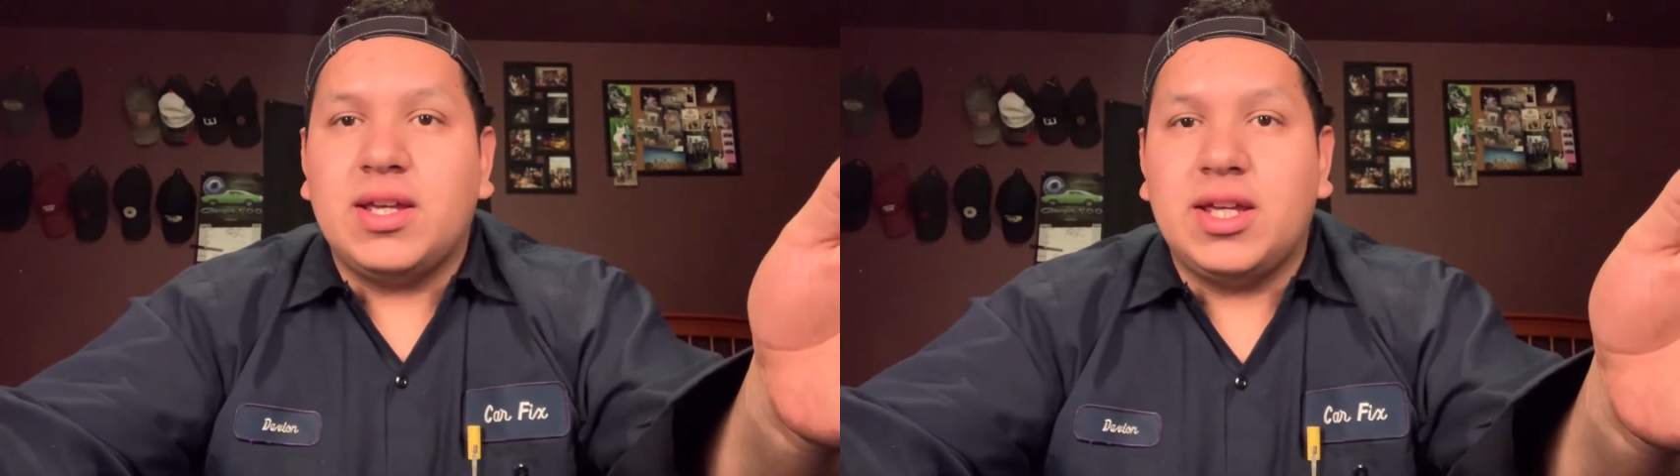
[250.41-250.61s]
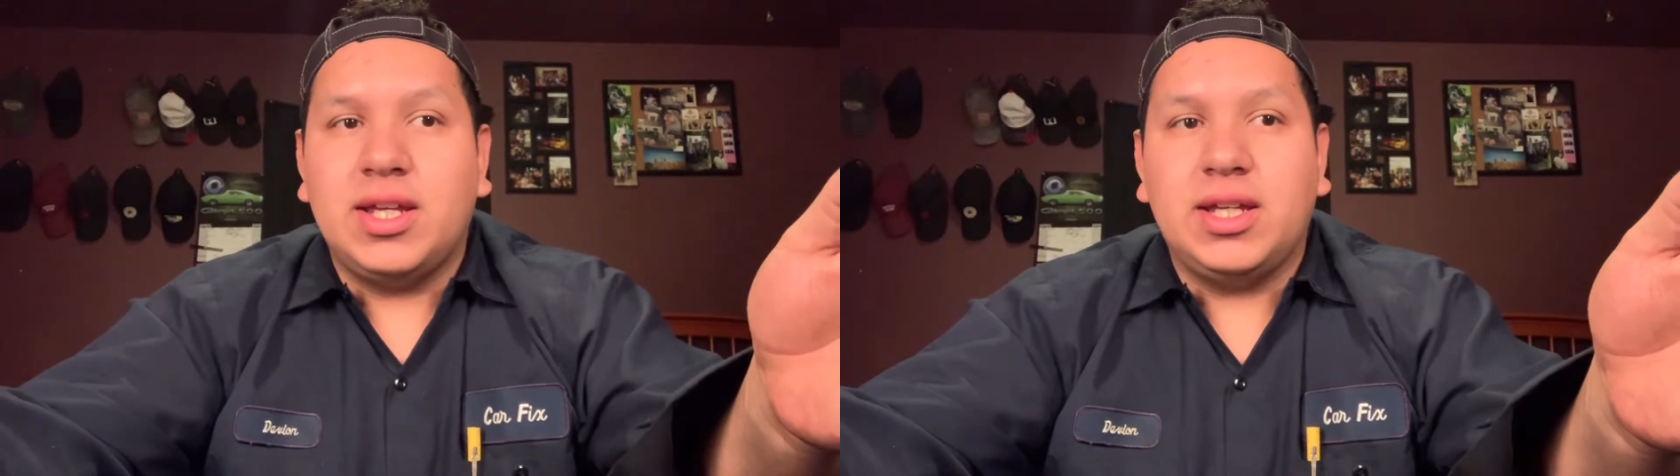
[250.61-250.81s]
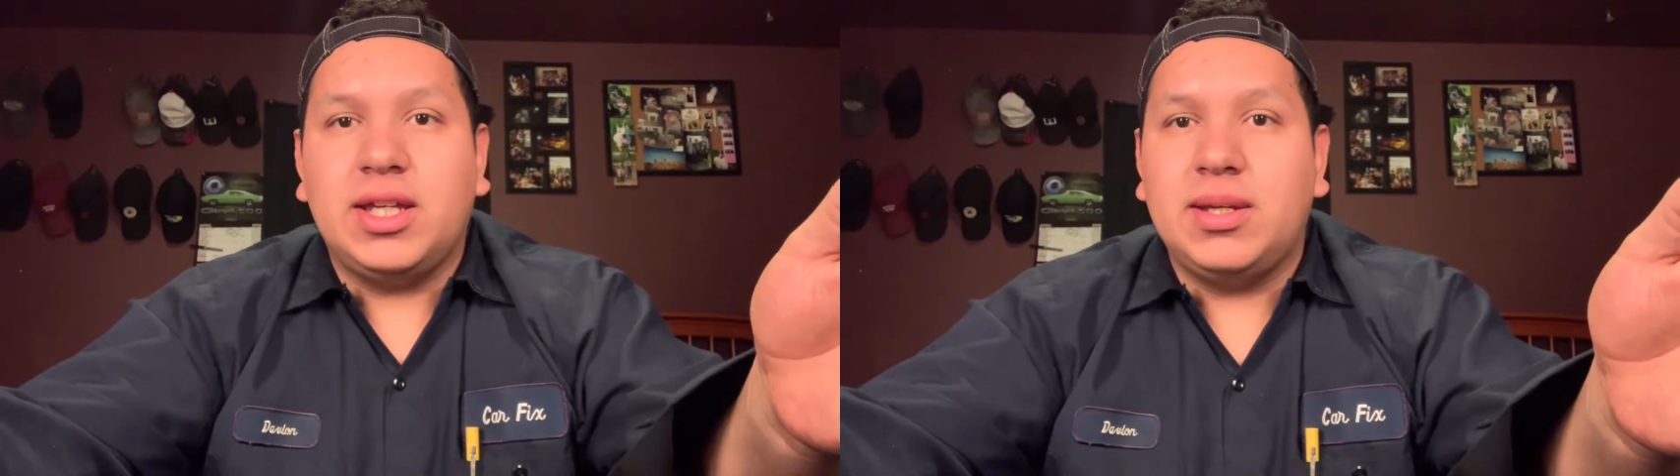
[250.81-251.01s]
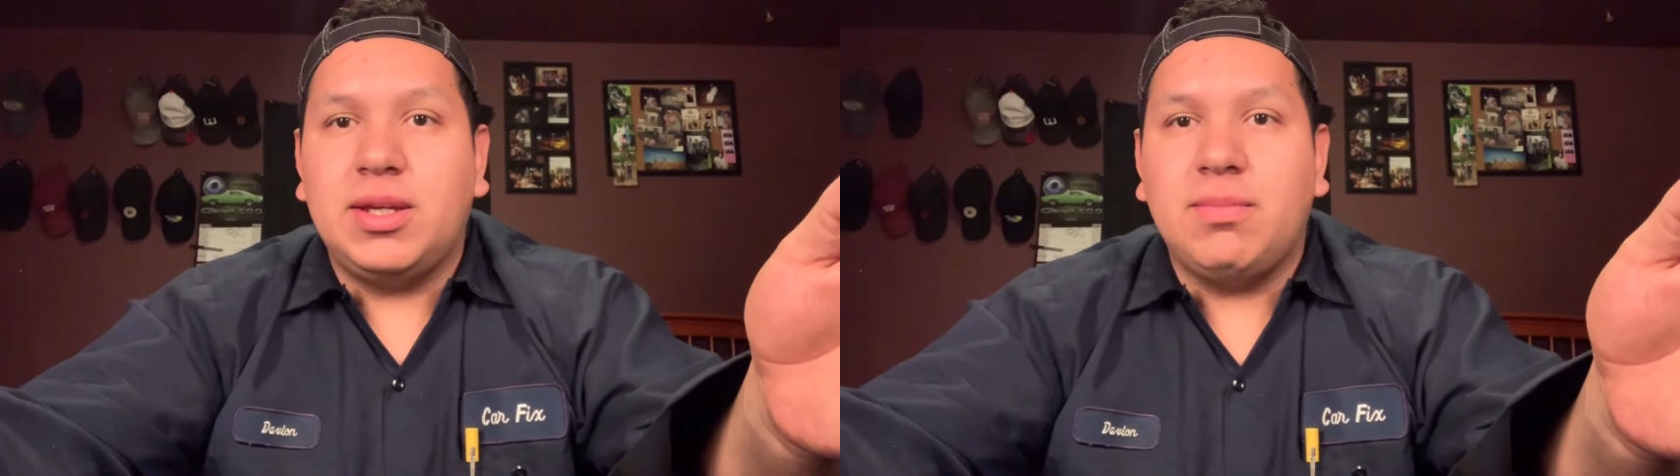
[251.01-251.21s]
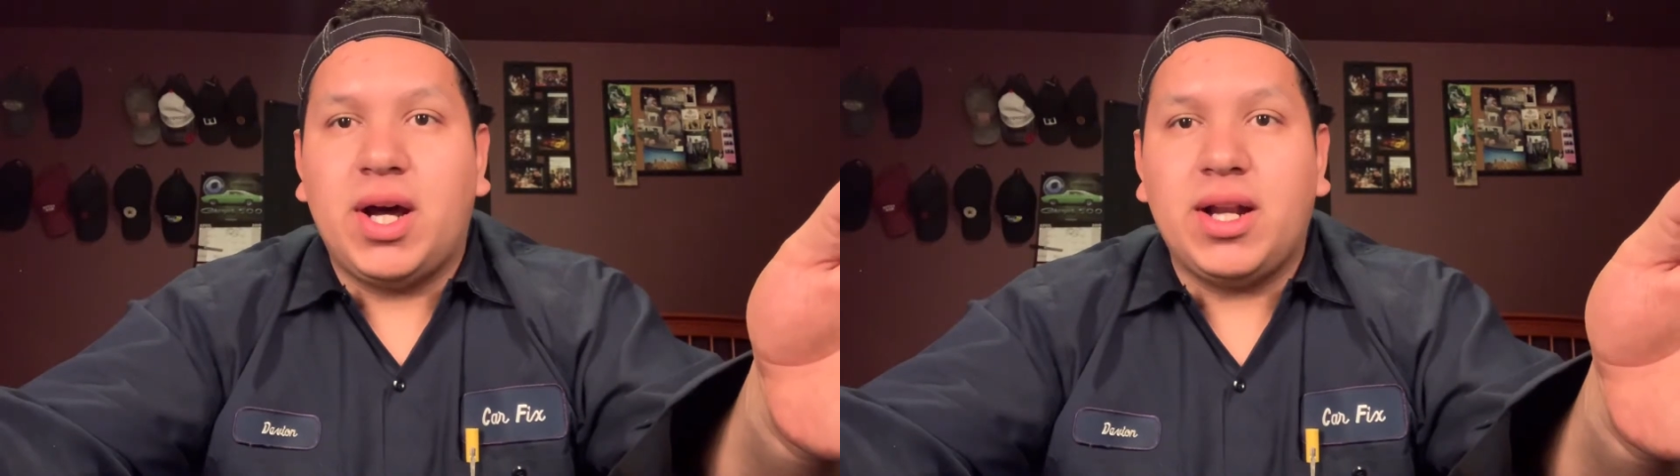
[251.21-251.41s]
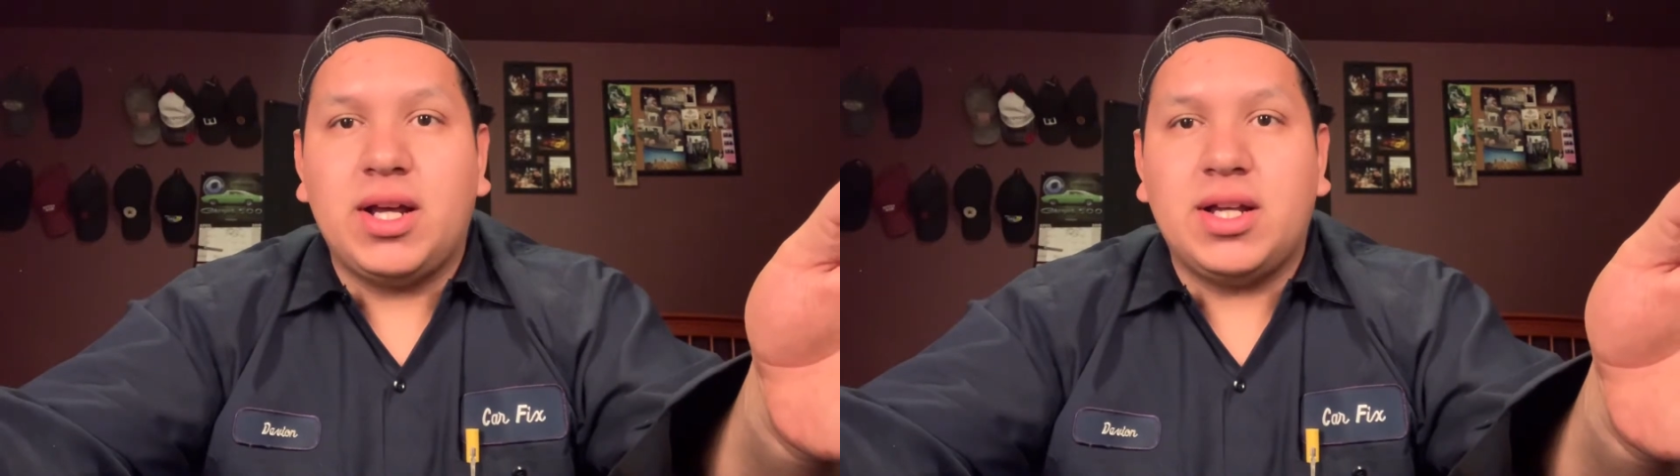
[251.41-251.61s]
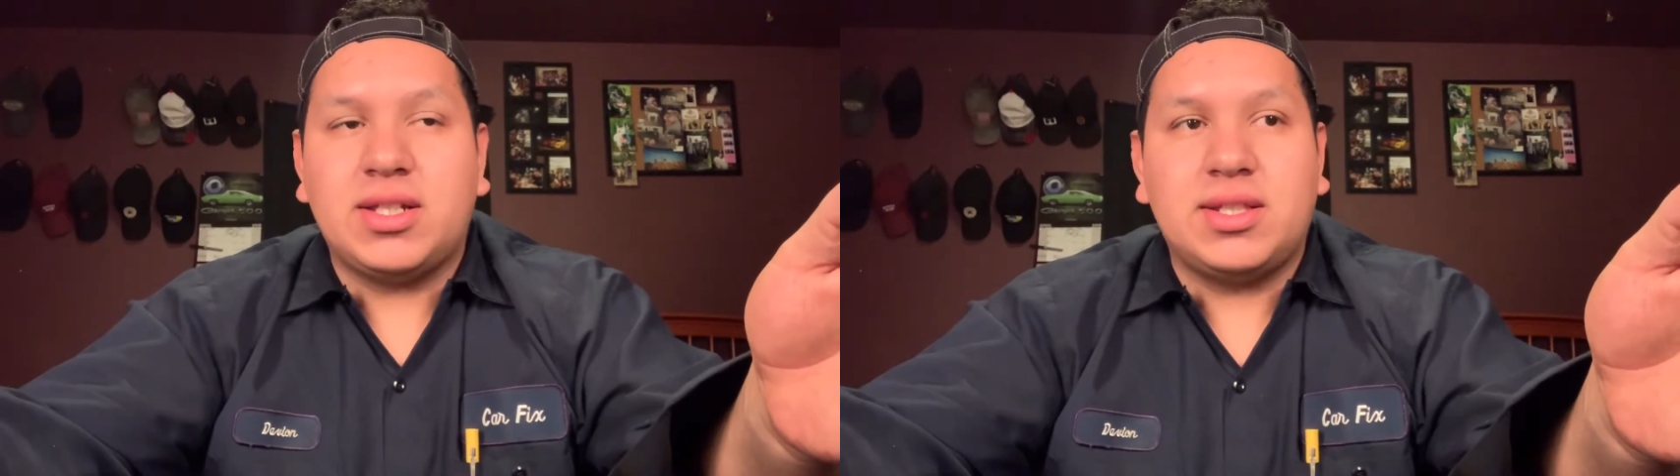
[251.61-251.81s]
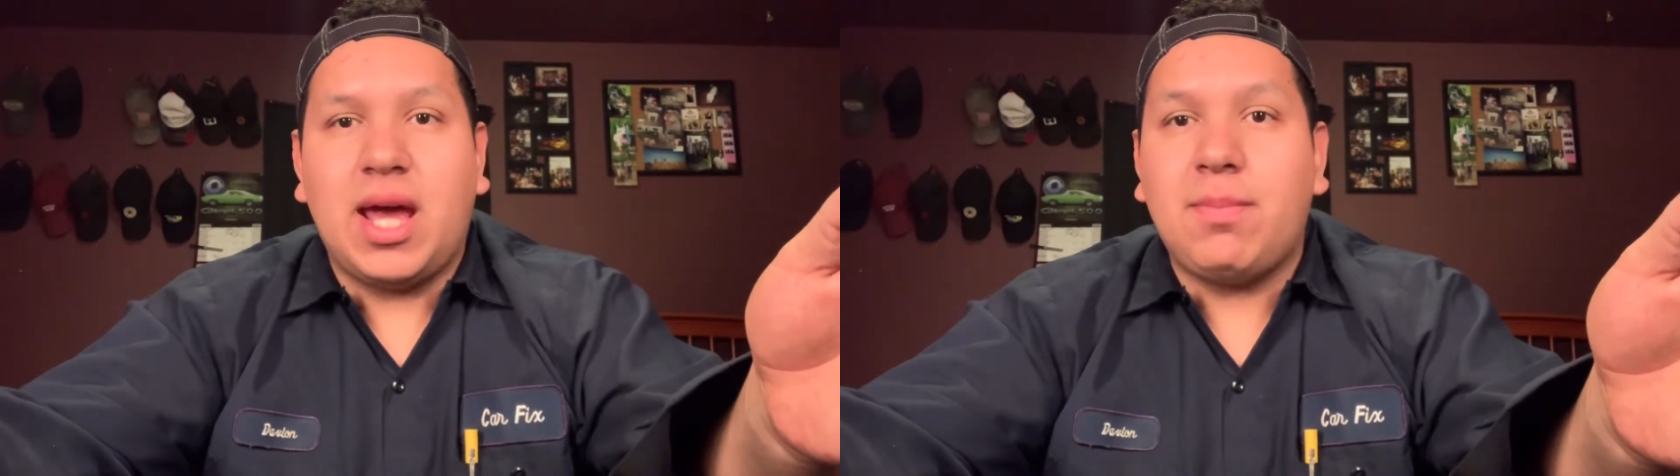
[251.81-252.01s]
he bought a
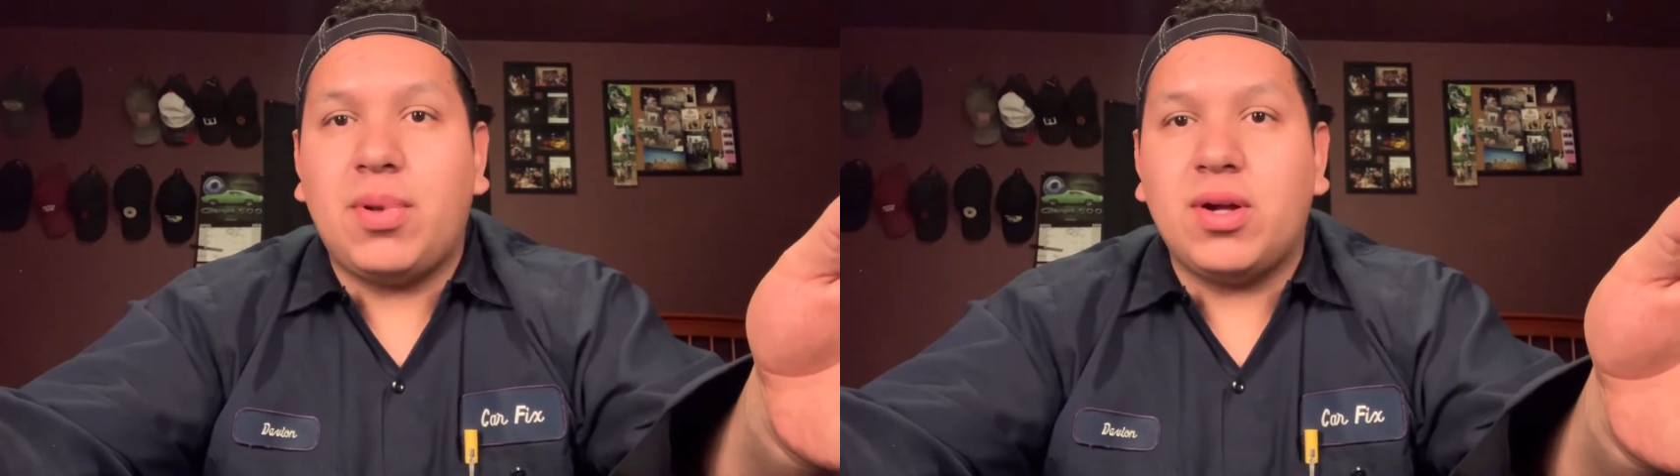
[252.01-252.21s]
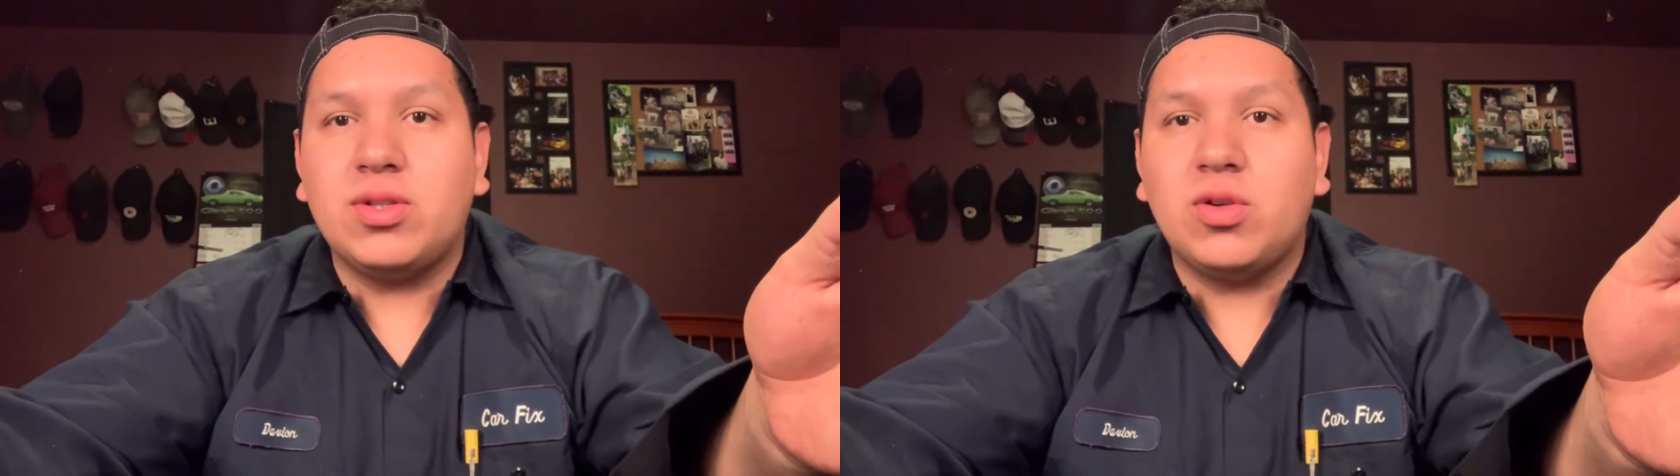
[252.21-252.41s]
Snap-on